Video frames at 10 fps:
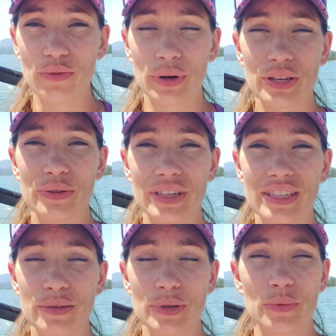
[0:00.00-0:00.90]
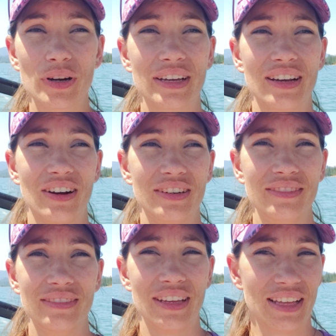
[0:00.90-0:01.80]
what you need to be working on.
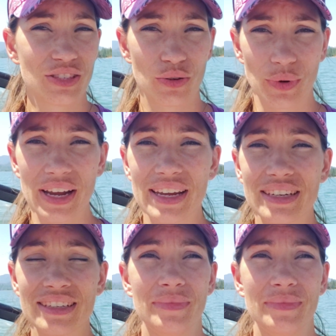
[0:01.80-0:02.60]
That's great.